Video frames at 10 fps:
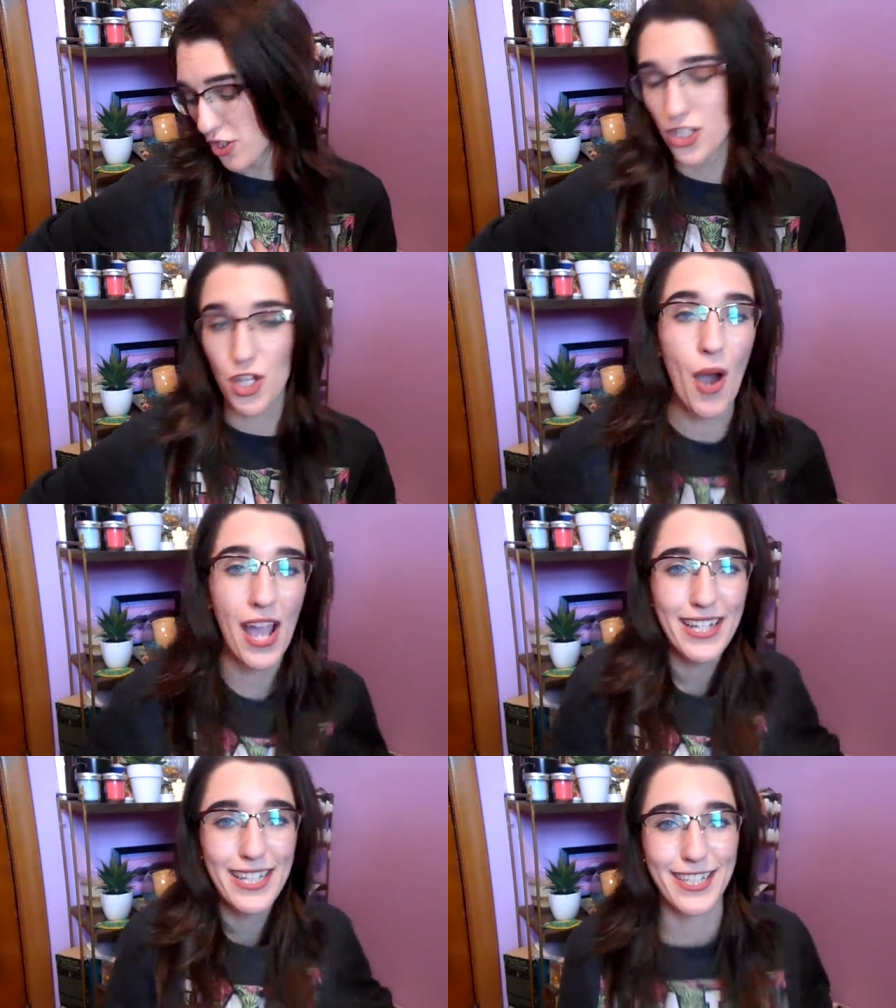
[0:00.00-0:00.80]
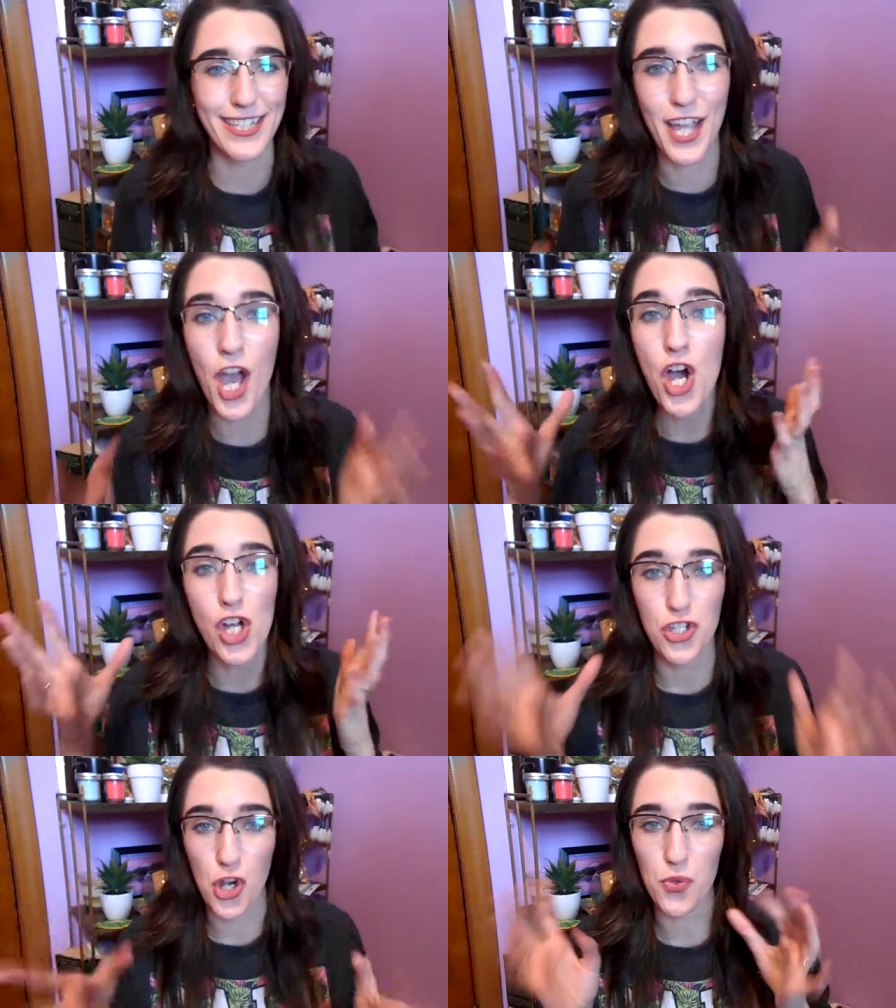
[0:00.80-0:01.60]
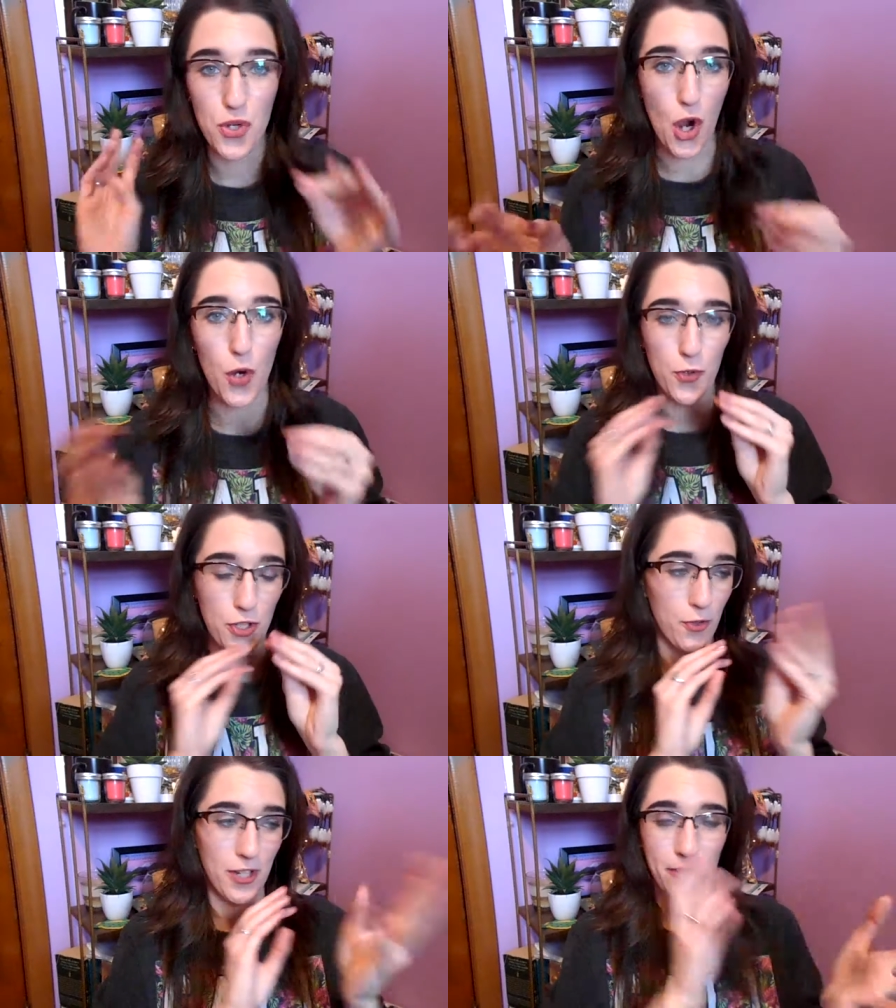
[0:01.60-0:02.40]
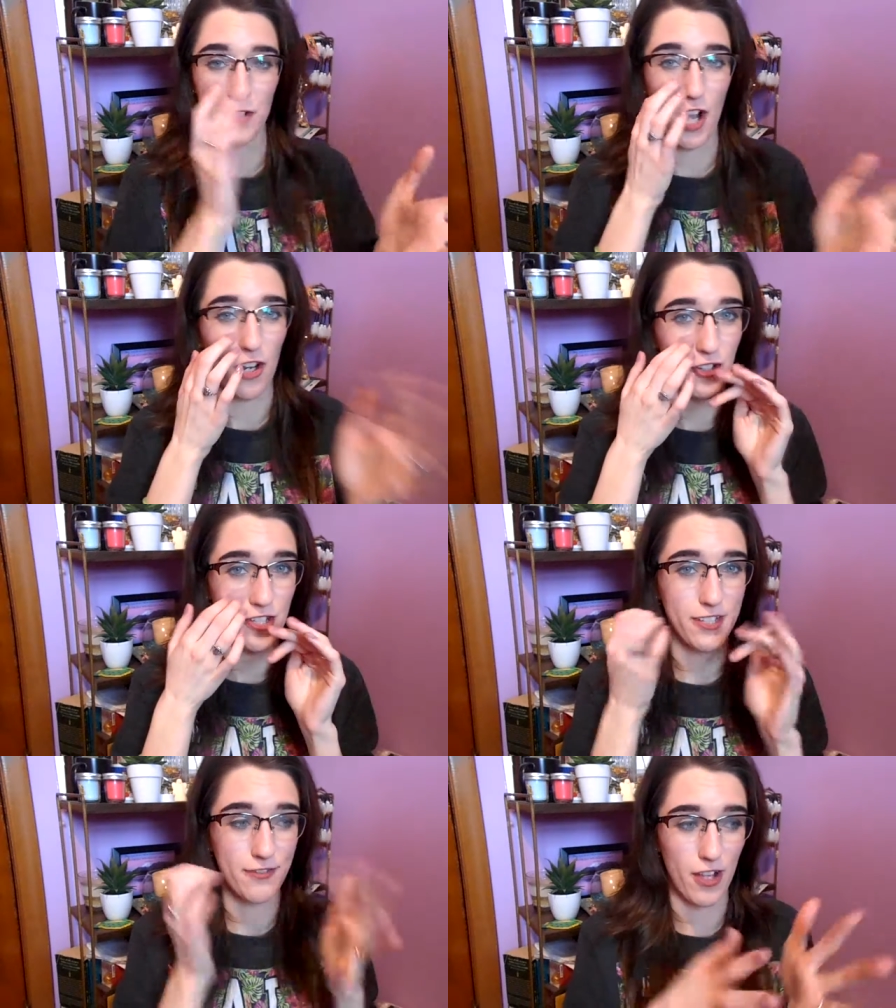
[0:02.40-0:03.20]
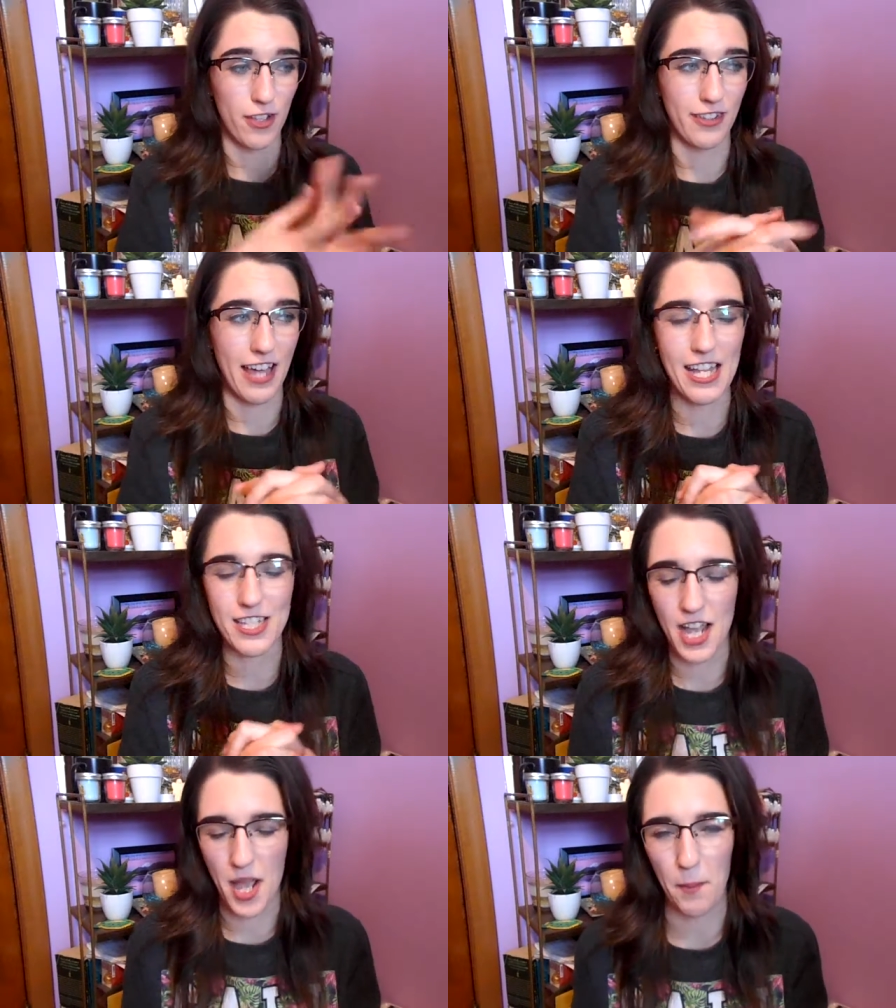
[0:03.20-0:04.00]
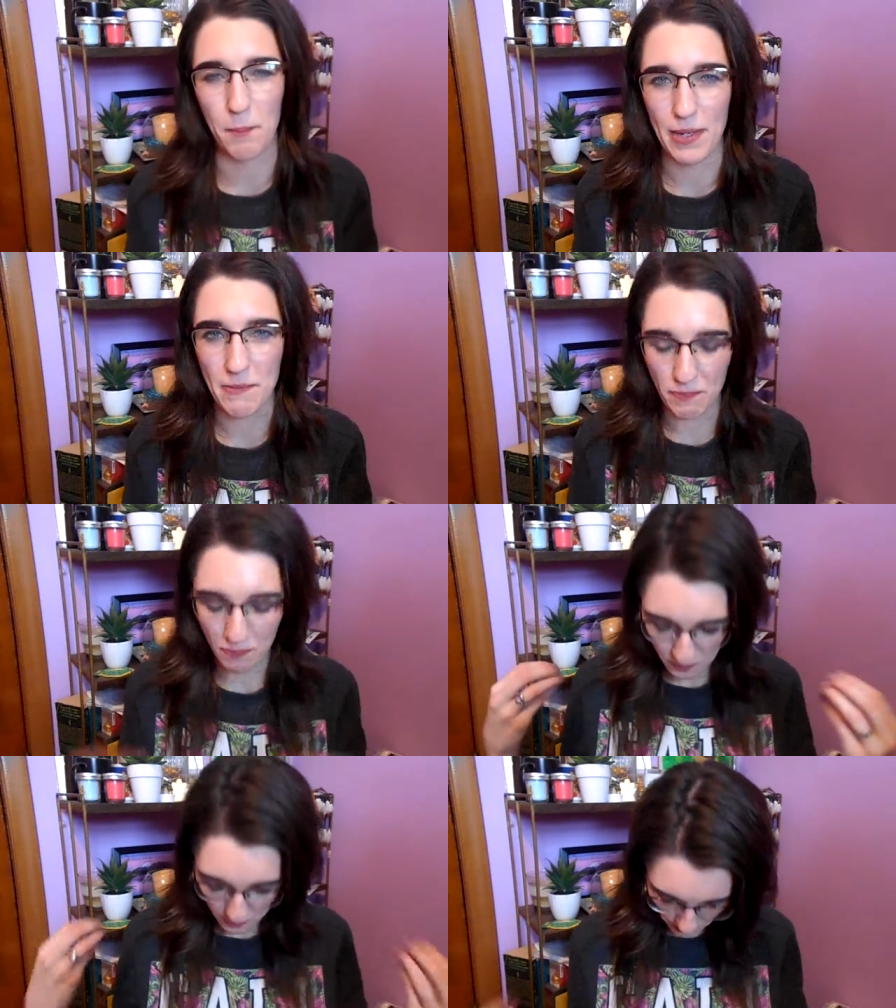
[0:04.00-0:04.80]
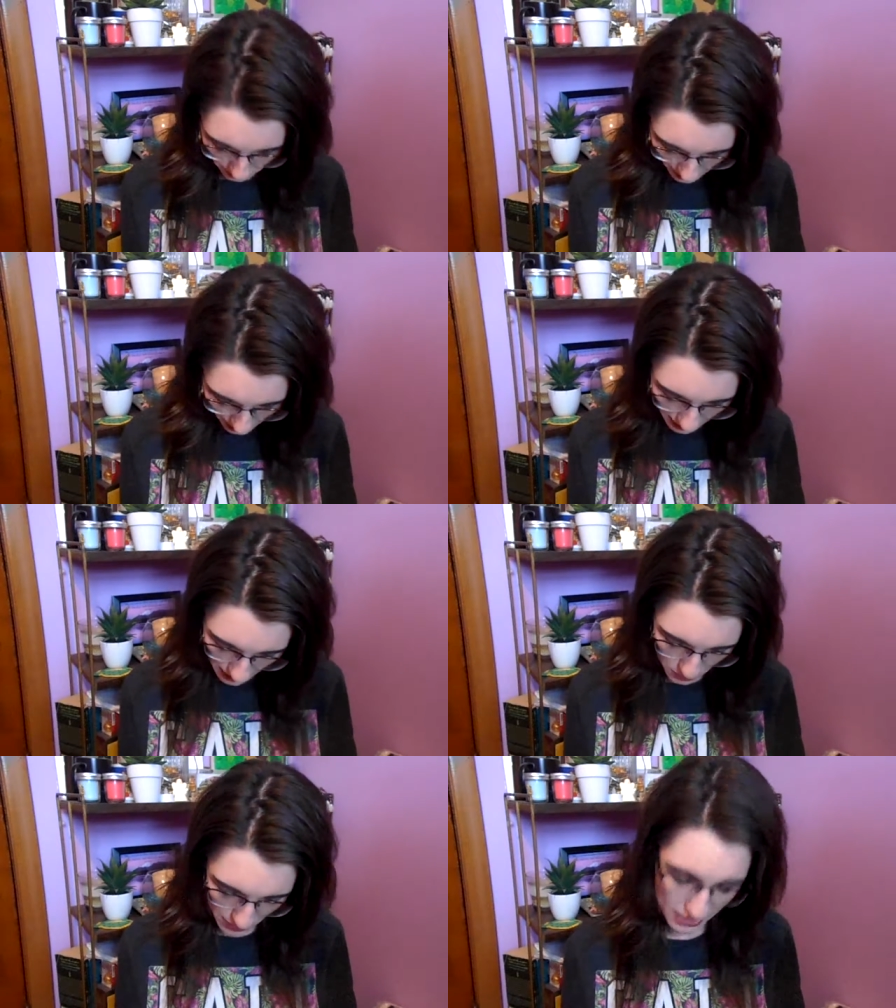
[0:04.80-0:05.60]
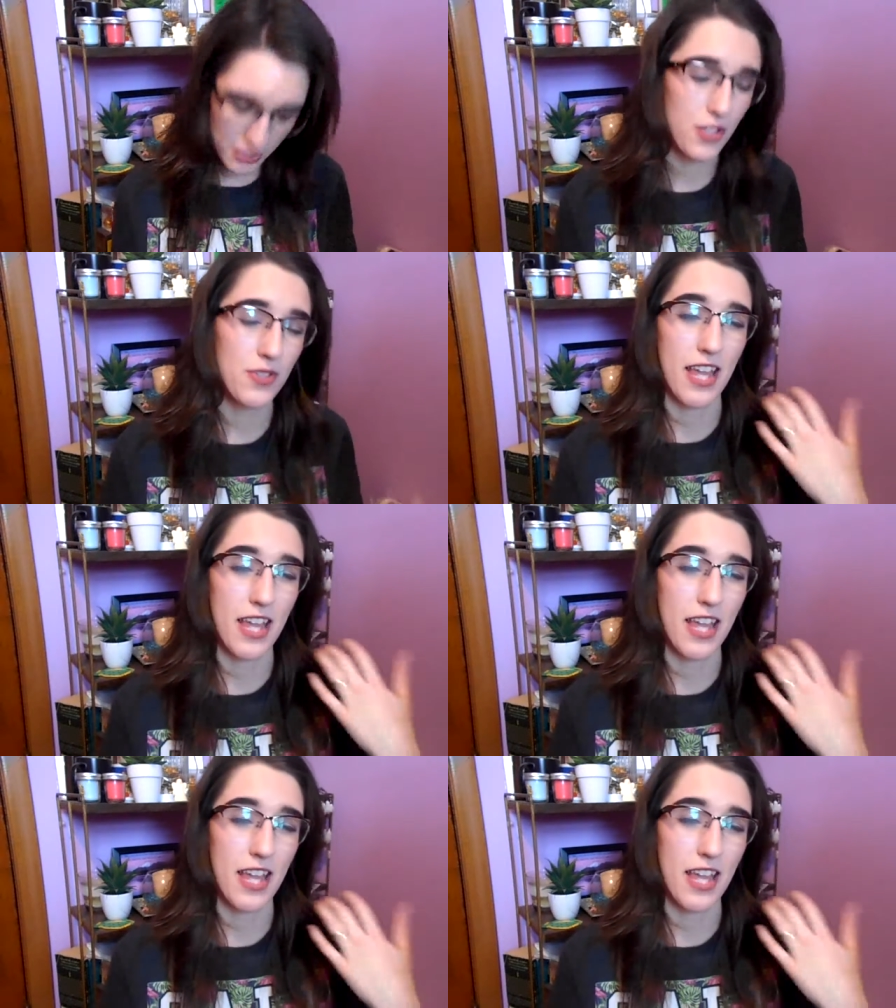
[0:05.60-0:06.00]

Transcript: so I clearly don't know, you know, whatever your doctor says, follow that, um, but that's what I like to use.